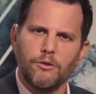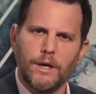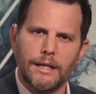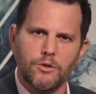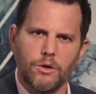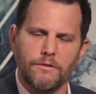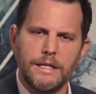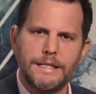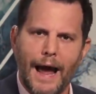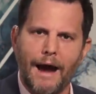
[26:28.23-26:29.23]
you get sort of
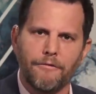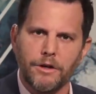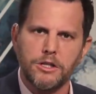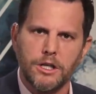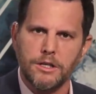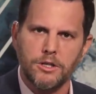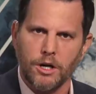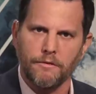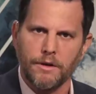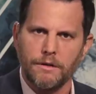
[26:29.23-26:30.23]
these average
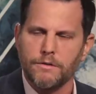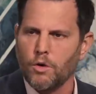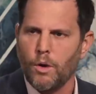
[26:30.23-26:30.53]
conservatives